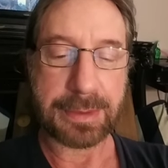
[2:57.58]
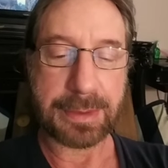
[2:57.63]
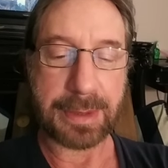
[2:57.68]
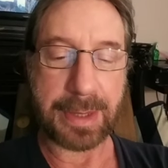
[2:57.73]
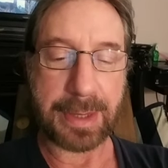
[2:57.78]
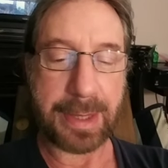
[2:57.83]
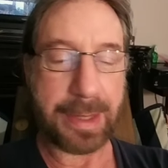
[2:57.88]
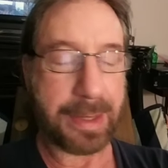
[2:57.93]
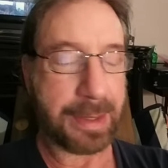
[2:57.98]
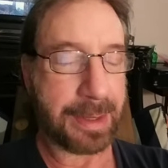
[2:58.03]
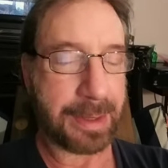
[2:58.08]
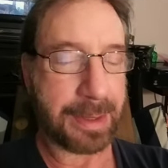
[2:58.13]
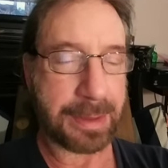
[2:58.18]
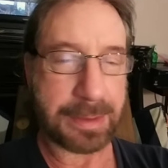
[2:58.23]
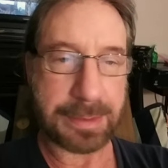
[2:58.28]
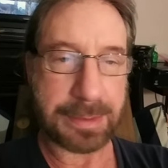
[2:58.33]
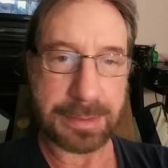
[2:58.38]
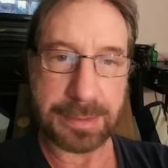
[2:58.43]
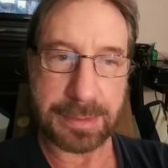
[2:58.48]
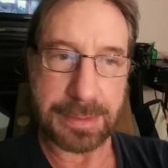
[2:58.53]

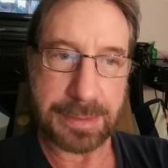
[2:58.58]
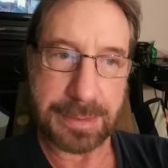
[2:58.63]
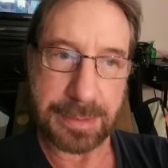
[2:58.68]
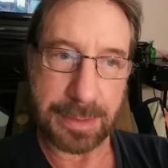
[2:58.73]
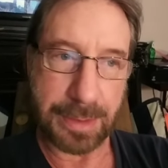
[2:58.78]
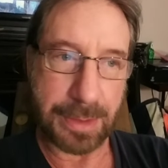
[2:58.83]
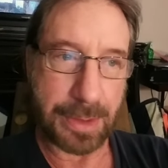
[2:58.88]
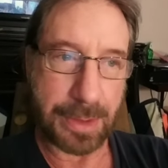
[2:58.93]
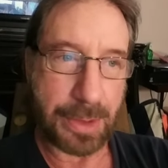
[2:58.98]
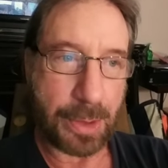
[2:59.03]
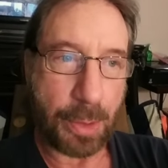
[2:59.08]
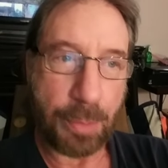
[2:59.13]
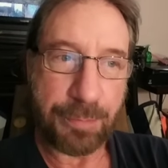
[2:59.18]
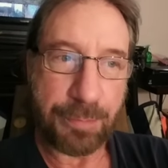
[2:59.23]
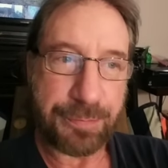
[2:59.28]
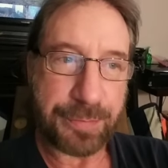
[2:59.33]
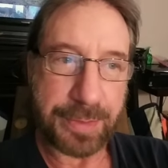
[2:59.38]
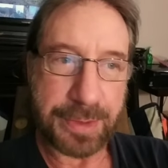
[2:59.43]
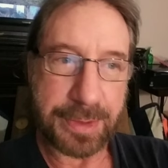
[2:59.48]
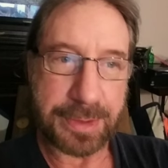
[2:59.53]
and
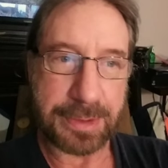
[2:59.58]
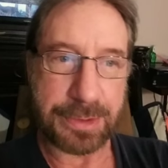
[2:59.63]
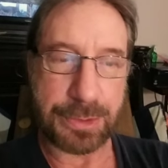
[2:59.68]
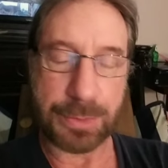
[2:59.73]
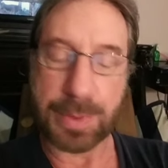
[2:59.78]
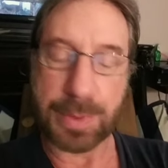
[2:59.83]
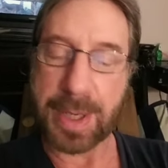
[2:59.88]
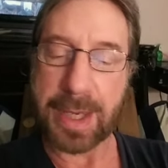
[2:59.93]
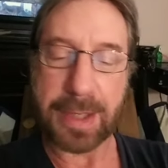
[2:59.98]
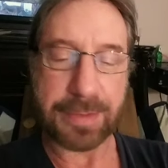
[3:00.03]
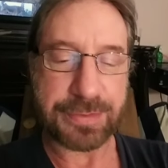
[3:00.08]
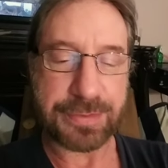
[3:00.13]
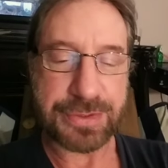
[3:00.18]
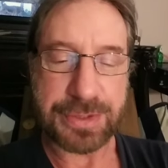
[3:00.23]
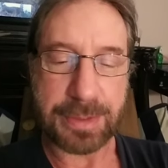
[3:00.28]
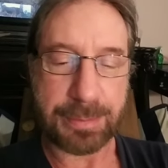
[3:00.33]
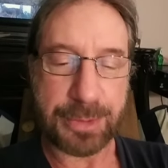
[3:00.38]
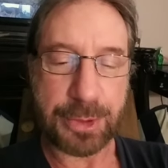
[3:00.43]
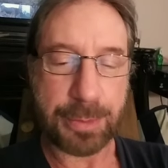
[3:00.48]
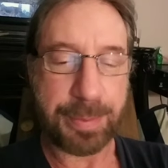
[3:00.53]
hopefully you have
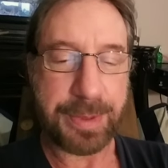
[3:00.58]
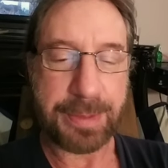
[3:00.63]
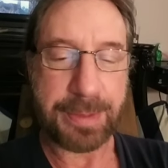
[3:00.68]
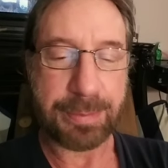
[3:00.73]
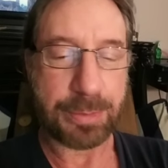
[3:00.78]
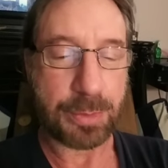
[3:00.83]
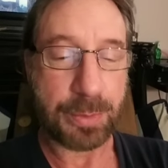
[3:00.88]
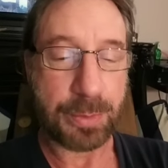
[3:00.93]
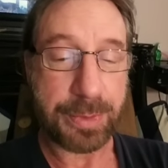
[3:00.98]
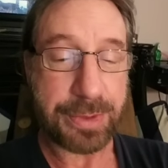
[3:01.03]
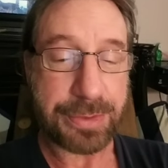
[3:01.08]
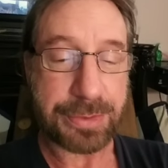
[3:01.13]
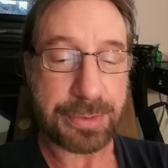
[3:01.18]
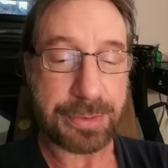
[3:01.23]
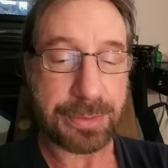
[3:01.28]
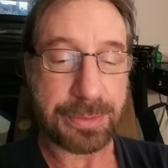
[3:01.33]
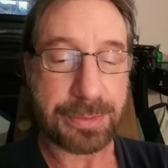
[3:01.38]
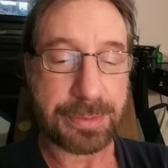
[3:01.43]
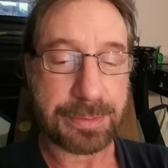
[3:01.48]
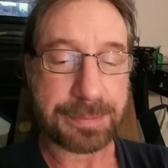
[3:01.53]
some of your people with
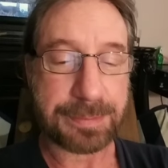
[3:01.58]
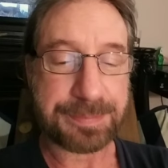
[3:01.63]
you,